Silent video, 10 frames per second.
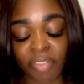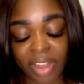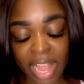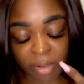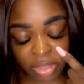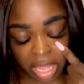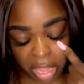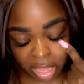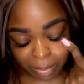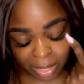forget, with the
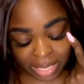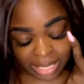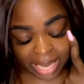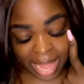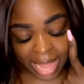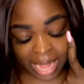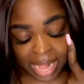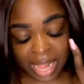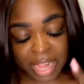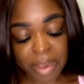hospital stay,
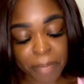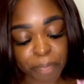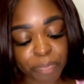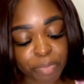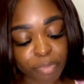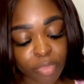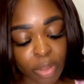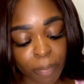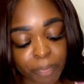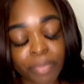
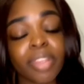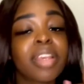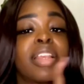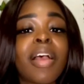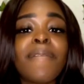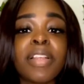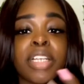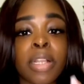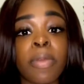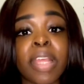because
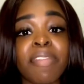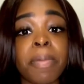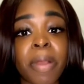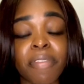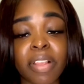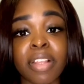obviously they give you breakfast,